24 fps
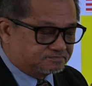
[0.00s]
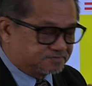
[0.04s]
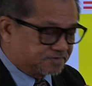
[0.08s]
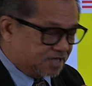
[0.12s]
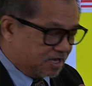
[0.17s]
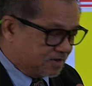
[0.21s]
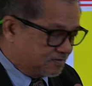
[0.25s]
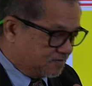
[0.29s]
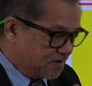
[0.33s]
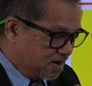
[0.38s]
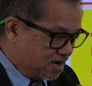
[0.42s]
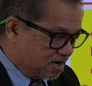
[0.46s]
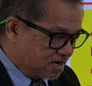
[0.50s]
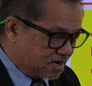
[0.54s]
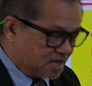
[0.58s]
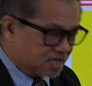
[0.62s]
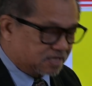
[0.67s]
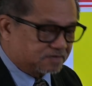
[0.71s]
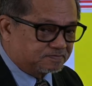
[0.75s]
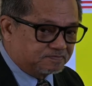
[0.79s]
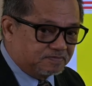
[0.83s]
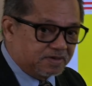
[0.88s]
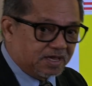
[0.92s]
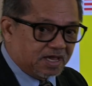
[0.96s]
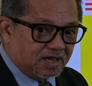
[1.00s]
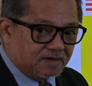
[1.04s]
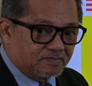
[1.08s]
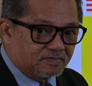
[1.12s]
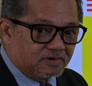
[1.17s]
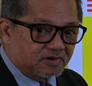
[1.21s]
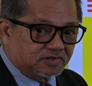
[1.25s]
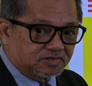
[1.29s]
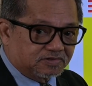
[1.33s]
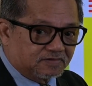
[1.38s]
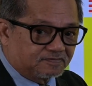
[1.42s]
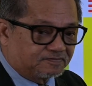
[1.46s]
They will not be
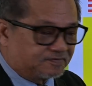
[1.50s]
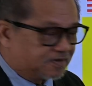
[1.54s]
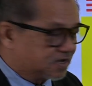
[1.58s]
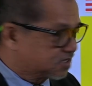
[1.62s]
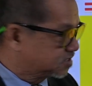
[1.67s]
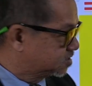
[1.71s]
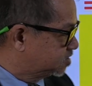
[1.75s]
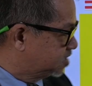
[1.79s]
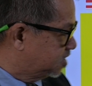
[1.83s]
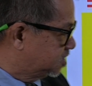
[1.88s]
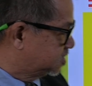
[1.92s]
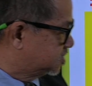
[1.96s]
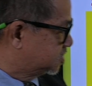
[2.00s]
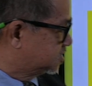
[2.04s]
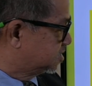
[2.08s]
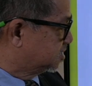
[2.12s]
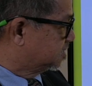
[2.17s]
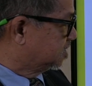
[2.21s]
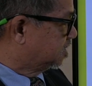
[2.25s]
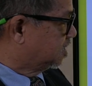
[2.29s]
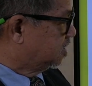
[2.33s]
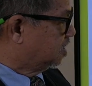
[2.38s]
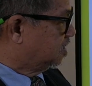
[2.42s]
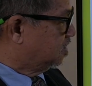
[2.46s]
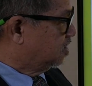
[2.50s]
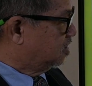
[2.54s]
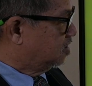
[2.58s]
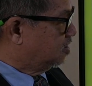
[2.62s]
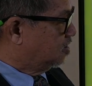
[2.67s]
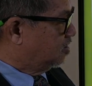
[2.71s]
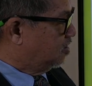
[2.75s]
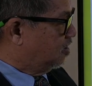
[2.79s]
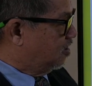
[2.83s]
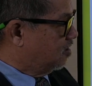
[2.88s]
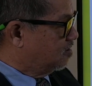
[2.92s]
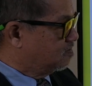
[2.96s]
able to fix this.
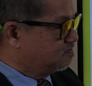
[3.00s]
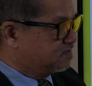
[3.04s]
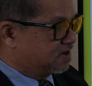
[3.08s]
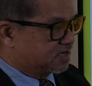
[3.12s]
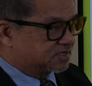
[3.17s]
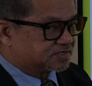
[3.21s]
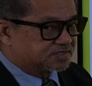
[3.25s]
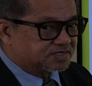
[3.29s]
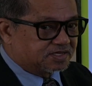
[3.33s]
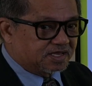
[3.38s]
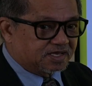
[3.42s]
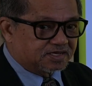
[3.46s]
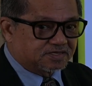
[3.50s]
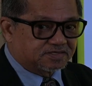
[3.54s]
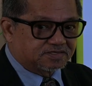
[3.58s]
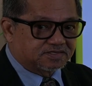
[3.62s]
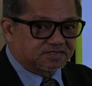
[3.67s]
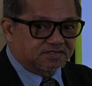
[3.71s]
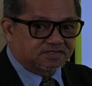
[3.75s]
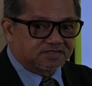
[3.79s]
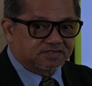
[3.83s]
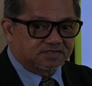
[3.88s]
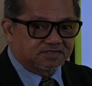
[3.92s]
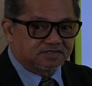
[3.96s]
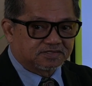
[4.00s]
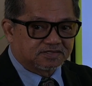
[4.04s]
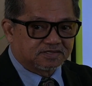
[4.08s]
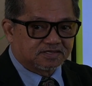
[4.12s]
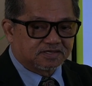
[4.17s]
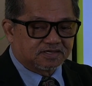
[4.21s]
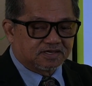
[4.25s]
Homelessness.